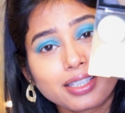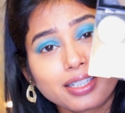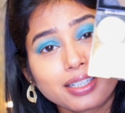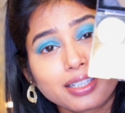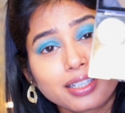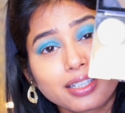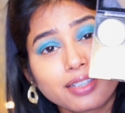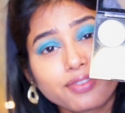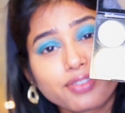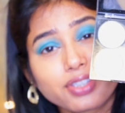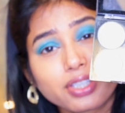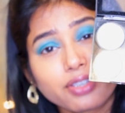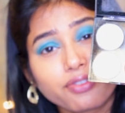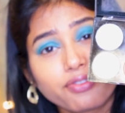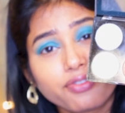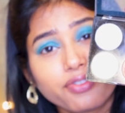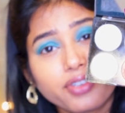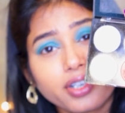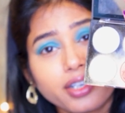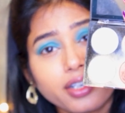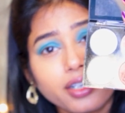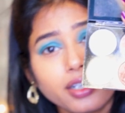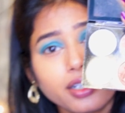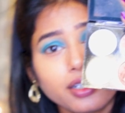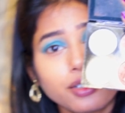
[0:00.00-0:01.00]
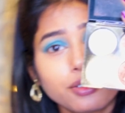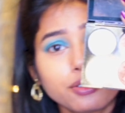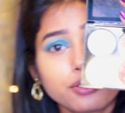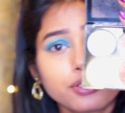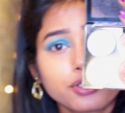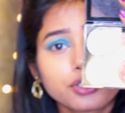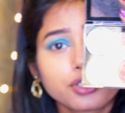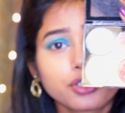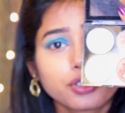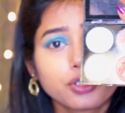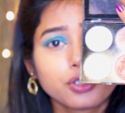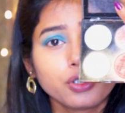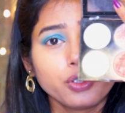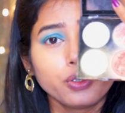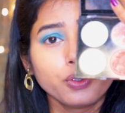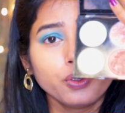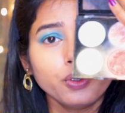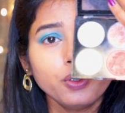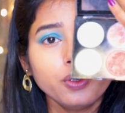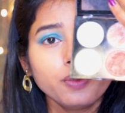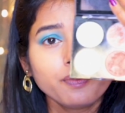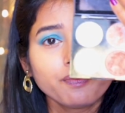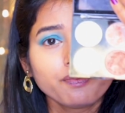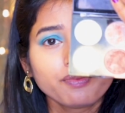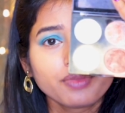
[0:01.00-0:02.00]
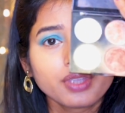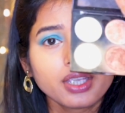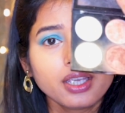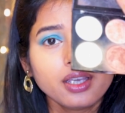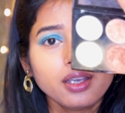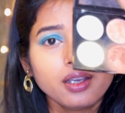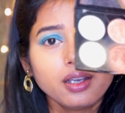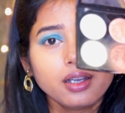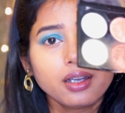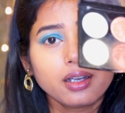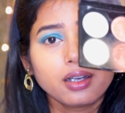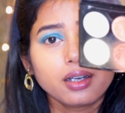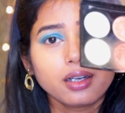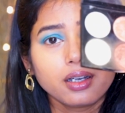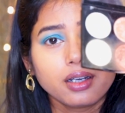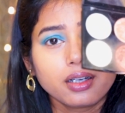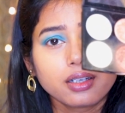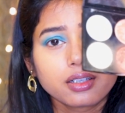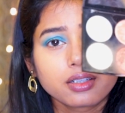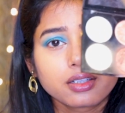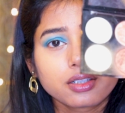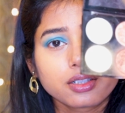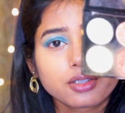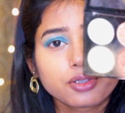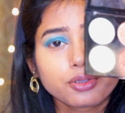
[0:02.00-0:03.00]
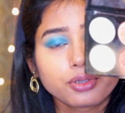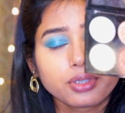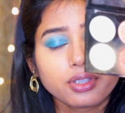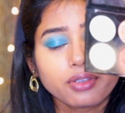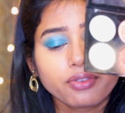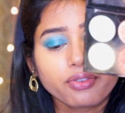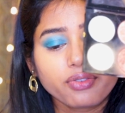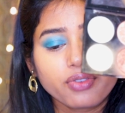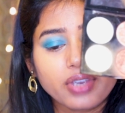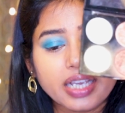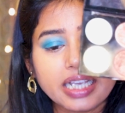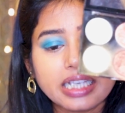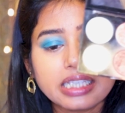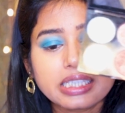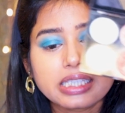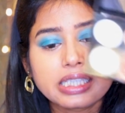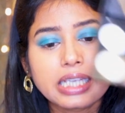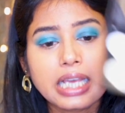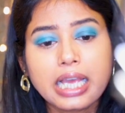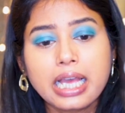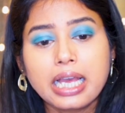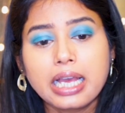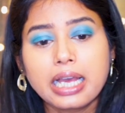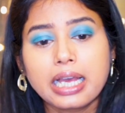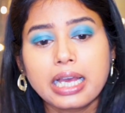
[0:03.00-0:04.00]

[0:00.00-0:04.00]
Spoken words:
It gives a very good glow to the face.